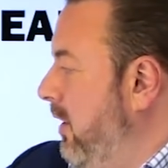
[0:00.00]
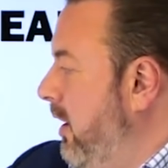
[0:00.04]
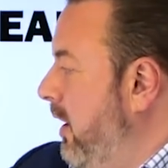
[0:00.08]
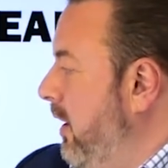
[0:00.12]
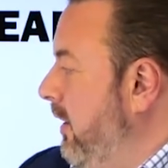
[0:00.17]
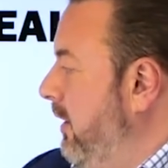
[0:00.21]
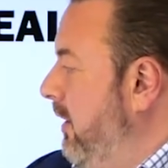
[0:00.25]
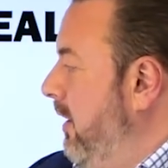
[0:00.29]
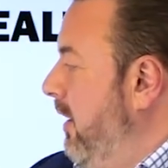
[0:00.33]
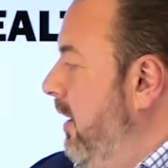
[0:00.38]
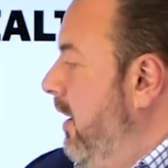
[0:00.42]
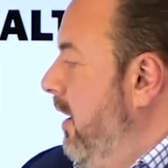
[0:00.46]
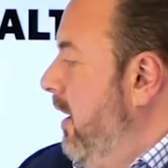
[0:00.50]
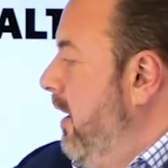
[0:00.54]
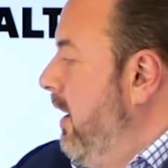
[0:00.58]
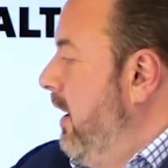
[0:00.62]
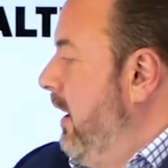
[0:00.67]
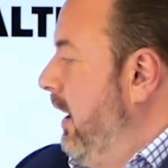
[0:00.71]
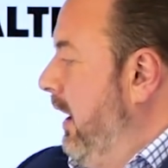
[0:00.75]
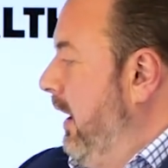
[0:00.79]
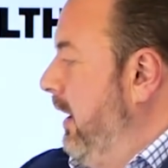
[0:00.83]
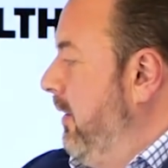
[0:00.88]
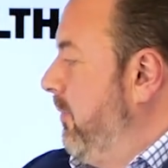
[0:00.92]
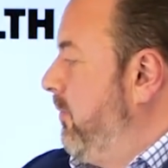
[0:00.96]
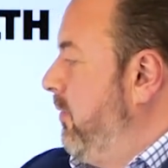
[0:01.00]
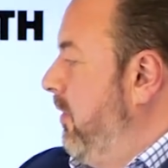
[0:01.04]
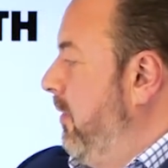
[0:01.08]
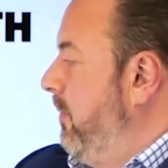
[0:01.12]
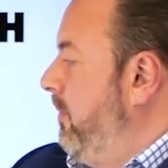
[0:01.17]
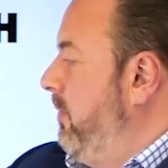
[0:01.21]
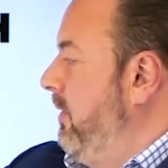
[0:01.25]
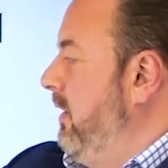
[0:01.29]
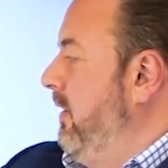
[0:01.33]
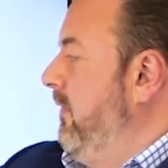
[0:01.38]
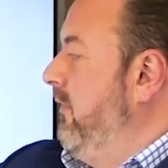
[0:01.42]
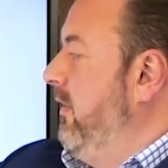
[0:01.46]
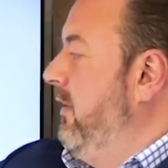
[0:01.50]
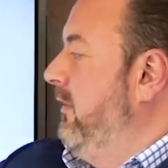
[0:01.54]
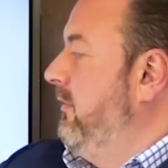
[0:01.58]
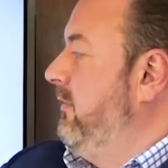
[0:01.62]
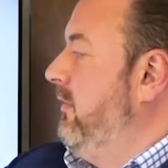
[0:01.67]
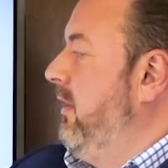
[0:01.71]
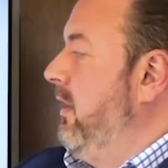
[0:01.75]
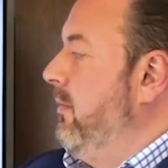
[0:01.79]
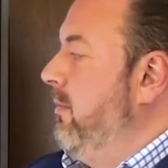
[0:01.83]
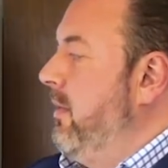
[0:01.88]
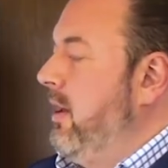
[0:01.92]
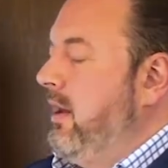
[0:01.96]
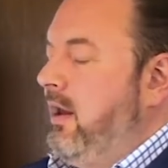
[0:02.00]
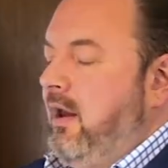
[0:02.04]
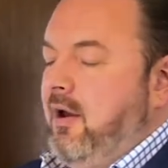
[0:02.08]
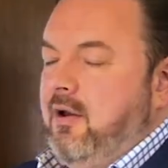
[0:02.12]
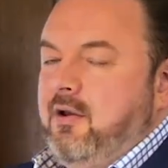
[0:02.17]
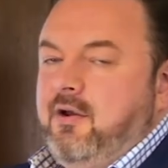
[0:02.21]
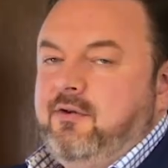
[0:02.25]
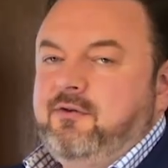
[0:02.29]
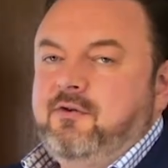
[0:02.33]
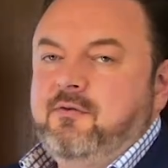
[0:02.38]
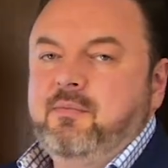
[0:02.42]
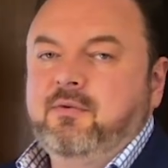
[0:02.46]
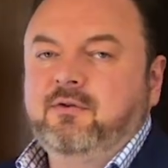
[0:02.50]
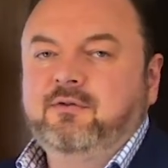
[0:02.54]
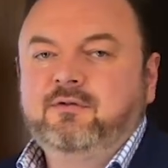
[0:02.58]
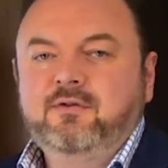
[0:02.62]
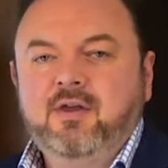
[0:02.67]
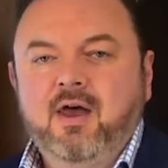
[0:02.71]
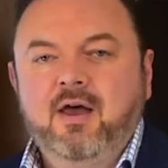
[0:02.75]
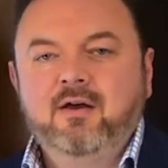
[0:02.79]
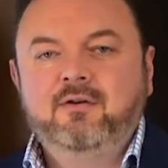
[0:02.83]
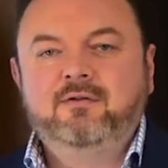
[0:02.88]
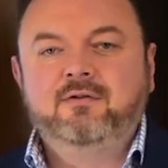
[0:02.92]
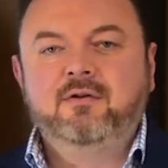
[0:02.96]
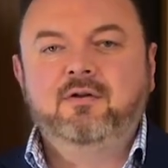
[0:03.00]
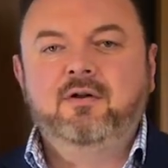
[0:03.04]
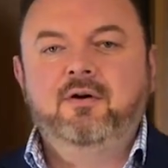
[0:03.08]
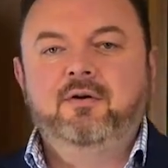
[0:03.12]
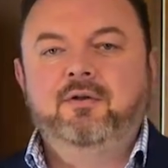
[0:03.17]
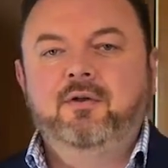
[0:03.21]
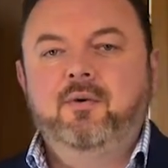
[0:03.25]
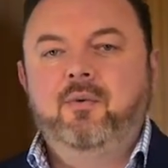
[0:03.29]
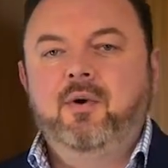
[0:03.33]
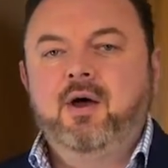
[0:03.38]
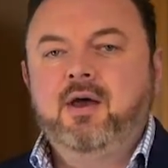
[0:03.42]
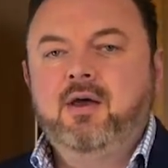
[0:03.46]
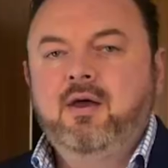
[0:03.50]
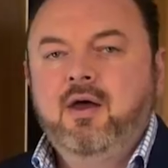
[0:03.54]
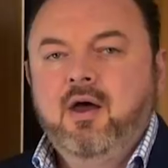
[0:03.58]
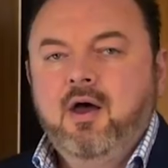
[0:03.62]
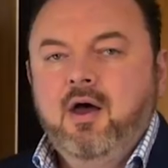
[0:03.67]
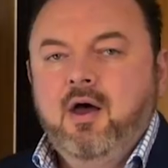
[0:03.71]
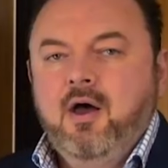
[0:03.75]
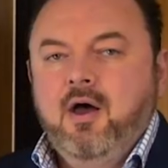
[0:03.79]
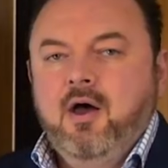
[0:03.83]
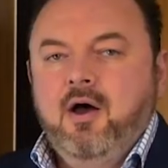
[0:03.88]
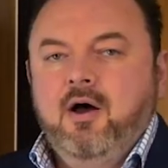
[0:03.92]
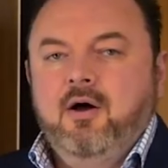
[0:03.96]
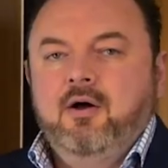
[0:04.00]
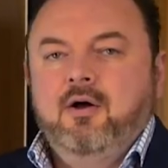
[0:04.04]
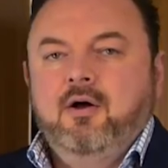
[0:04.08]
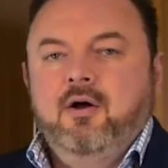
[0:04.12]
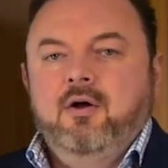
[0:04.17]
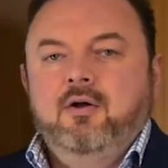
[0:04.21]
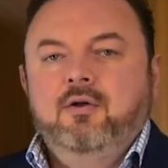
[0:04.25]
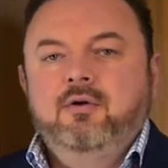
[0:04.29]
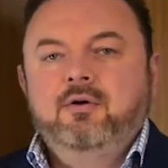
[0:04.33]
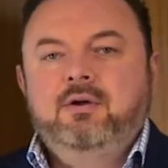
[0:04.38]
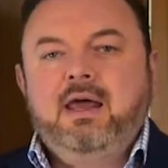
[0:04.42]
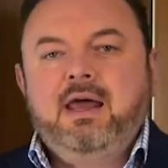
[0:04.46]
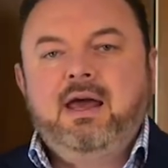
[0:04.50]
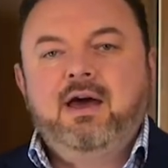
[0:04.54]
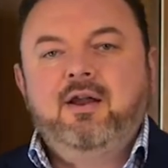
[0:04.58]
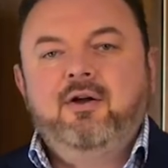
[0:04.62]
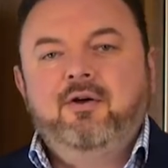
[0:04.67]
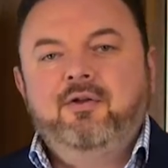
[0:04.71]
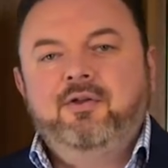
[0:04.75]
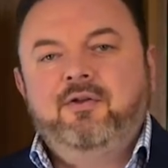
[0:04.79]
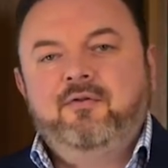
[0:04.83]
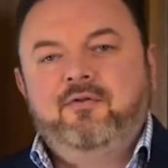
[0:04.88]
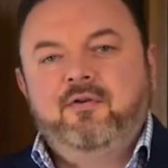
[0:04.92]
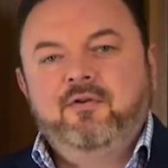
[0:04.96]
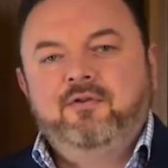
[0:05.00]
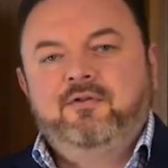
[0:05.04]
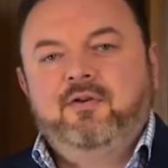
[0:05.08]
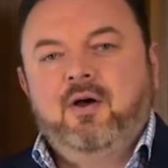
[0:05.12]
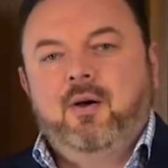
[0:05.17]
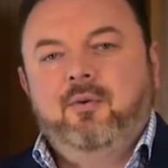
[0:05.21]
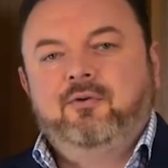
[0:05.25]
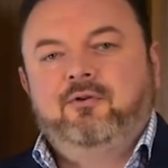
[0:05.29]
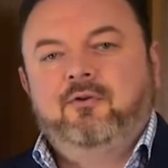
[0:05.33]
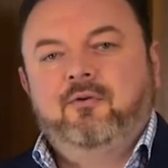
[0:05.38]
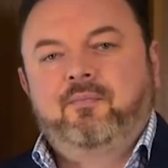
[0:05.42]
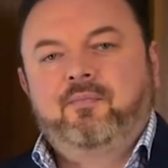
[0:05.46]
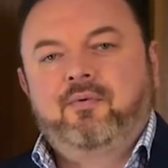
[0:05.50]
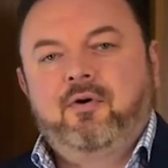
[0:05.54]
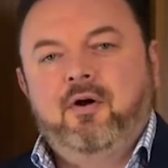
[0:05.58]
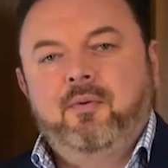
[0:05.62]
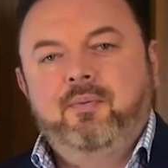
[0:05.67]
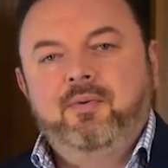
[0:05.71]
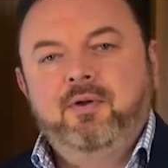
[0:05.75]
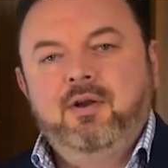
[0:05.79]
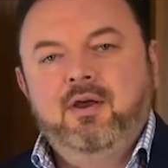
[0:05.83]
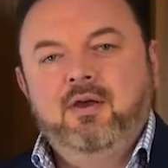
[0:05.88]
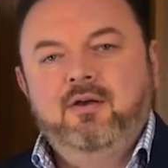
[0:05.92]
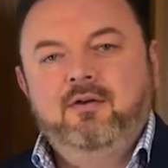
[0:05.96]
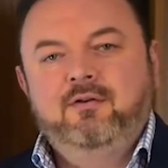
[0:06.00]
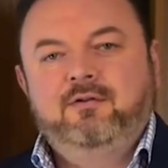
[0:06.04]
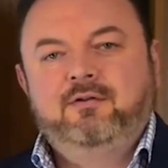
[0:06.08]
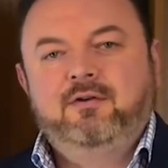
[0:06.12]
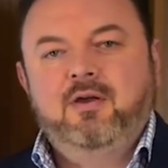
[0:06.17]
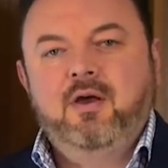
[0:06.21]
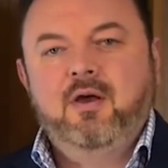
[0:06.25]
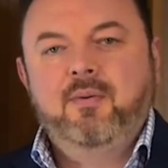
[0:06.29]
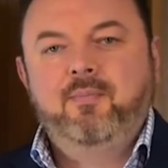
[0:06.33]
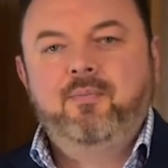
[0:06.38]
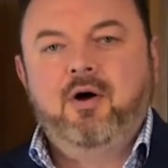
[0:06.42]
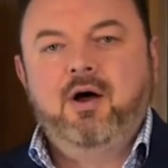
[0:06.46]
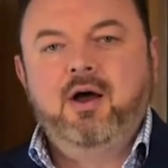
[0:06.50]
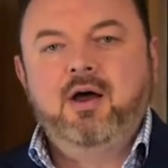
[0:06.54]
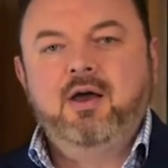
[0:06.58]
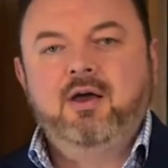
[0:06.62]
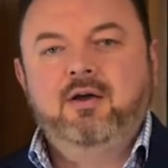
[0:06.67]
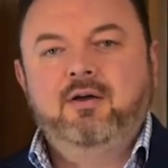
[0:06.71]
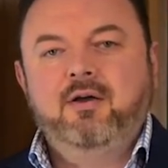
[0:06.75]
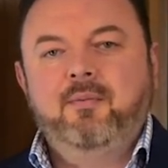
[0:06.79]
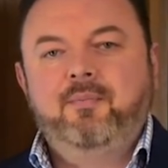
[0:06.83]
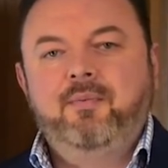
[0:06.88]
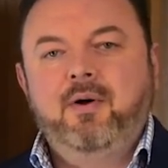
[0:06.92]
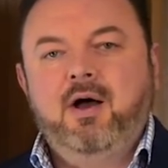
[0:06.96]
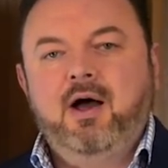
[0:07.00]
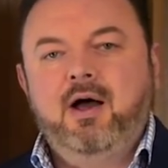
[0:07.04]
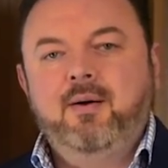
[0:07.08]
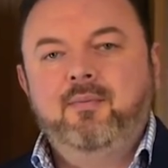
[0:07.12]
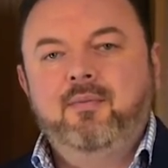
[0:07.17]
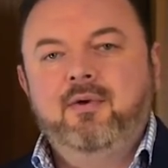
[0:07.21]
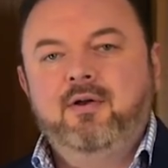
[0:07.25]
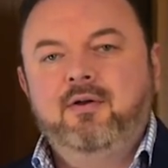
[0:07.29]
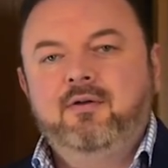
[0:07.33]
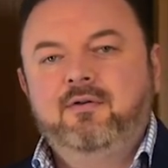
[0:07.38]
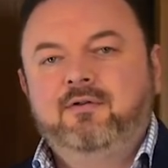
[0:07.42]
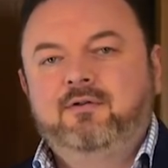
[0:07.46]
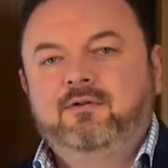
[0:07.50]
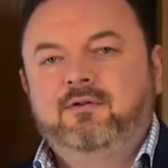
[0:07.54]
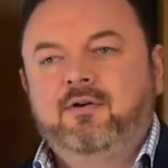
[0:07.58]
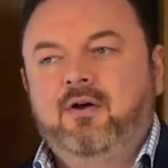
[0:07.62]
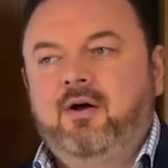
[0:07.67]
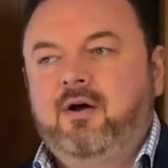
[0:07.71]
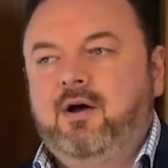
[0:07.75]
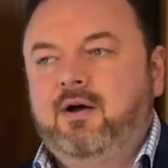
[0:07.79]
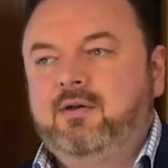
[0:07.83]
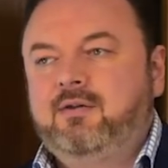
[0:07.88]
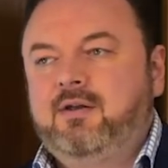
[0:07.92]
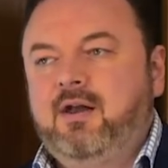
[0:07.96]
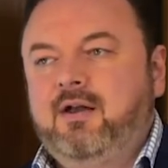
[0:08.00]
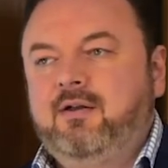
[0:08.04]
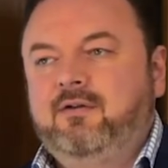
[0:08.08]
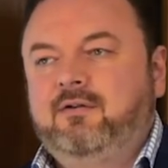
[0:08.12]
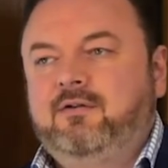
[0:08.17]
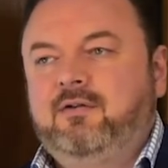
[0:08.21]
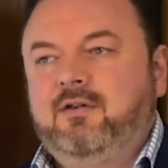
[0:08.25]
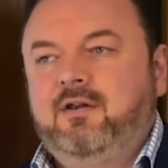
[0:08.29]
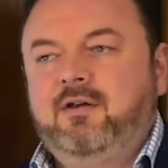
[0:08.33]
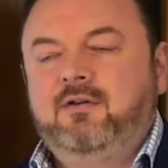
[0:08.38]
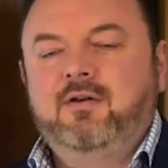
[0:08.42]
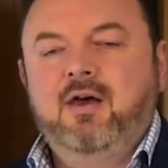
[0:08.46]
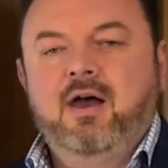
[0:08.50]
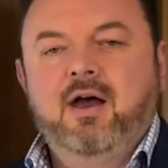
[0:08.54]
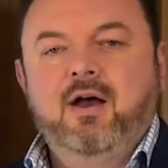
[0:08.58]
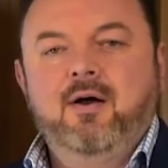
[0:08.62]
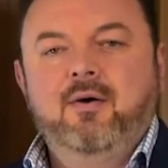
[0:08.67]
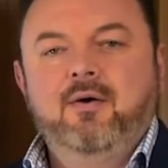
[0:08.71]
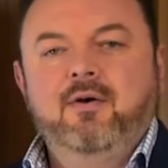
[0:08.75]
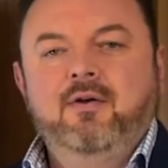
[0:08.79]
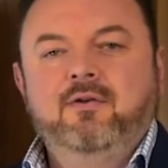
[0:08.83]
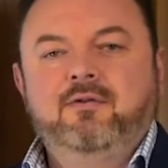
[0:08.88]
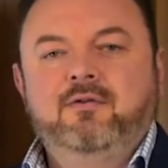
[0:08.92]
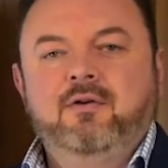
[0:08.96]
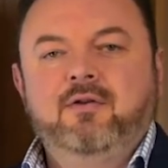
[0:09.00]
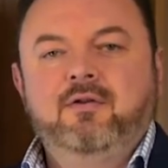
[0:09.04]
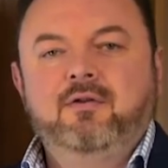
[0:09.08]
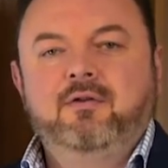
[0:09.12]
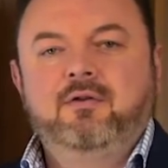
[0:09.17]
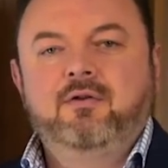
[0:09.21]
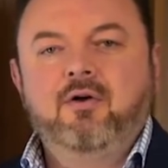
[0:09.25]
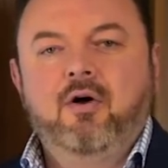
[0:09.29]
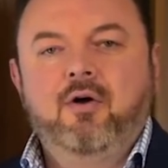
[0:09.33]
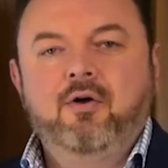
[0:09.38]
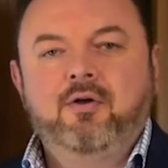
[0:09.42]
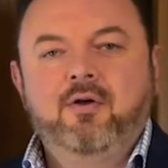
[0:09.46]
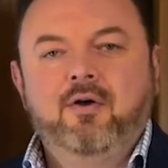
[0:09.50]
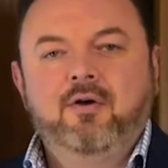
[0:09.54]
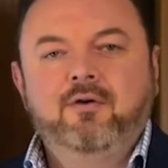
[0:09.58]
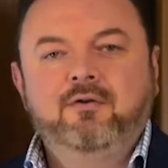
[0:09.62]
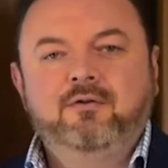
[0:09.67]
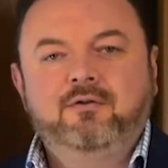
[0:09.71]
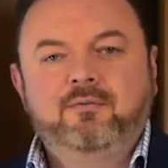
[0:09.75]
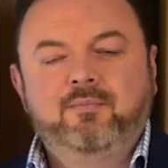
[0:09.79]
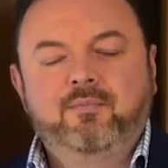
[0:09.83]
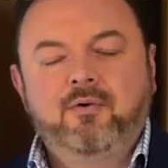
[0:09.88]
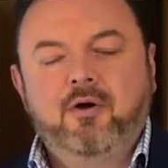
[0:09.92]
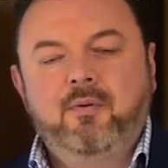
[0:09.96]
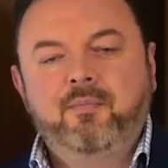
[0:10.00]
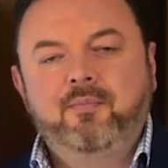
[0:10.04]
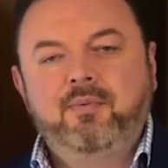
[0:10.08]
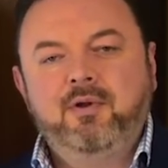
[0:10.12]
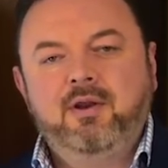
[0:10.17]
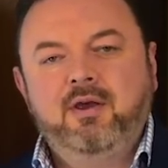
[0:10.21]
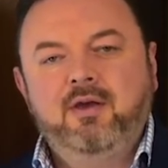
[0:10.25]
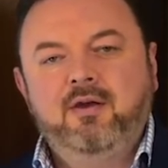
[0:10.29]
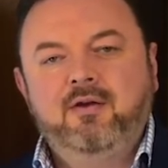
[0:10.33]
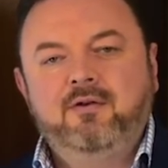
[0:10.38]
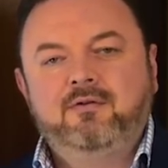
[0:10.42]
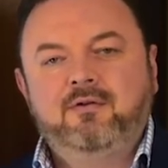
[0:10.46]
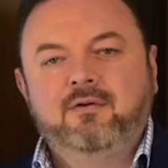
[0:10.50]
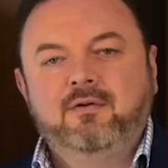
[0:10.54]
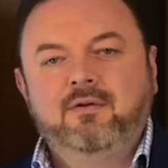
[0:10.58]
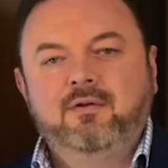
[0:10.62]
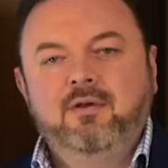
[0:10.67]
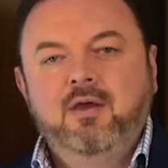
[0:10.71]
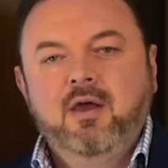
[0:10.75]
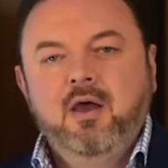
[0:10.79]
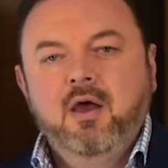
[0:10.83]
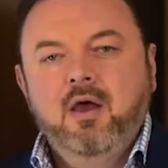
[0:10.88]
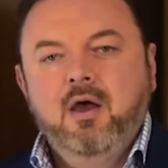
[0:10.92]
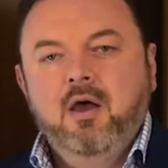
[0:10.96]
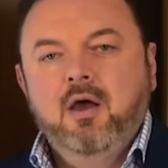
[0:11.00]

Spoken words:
like in property investing, making lots of mistakes along the way, looking at all different types of properties, buying apartments, high density towers and Gold Coast properties and